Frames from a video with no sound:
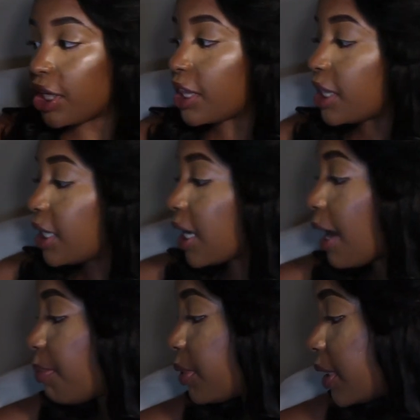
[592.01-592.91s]
and then
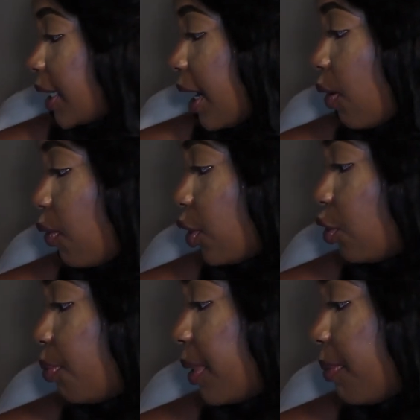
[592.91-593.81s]
I blend it out a
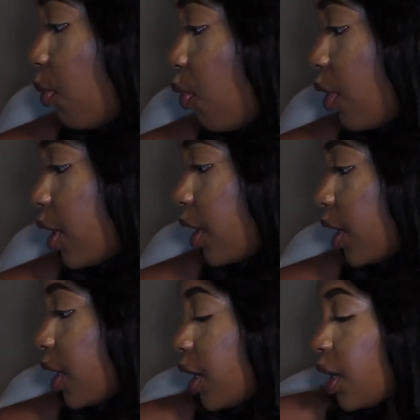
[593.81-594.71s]
little bit more
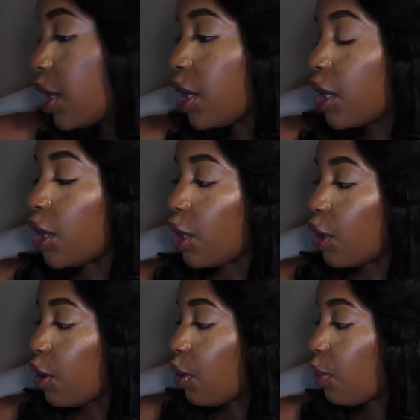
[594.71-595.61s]

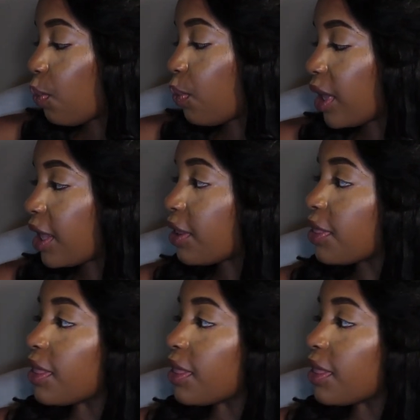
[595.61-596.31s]
with